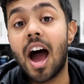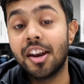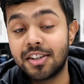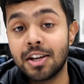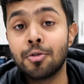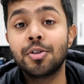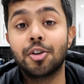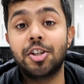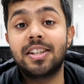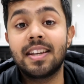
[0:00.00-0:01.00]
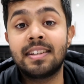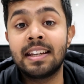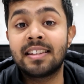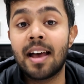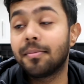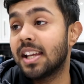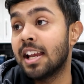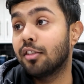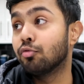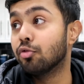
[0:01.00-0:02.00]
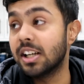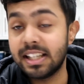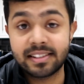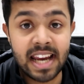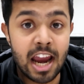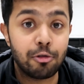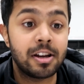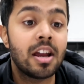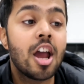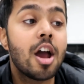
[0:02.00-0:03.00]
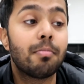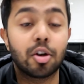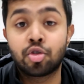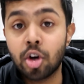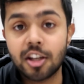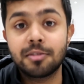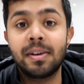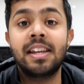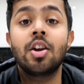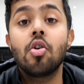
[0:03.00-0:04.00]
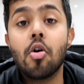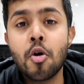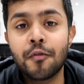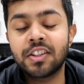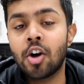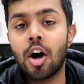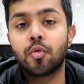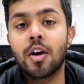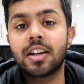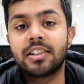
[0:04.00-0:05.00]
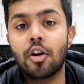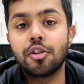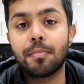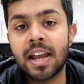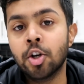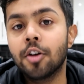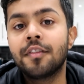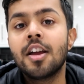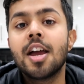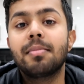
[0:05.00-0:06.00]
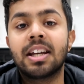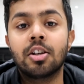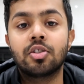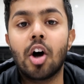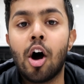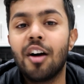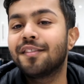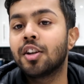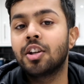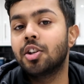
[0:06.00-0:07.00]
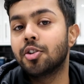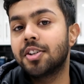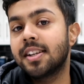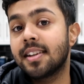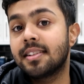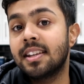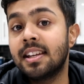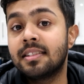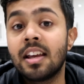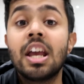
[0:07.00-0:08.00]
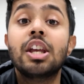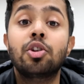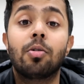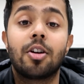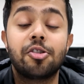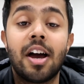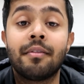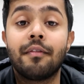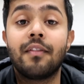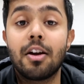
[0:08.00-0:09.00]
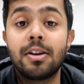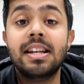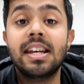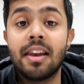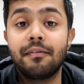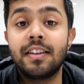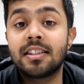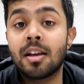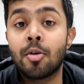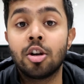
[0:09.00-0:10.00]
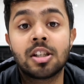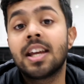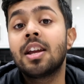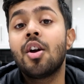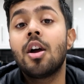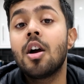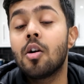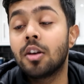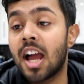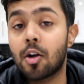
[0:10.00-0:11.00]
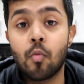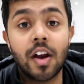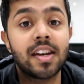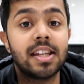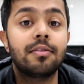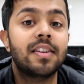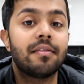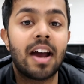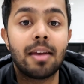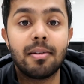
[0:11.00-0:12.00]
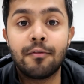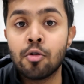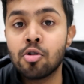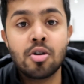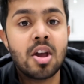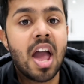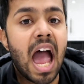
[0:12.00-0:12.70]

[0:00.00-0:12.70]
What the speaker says: until your GCSE exams. It's really scary, but trust me, all this hard work is going to pay off, because after your GCSEs, you're going to have a very lengthy summer holiday, like one that you've never had before.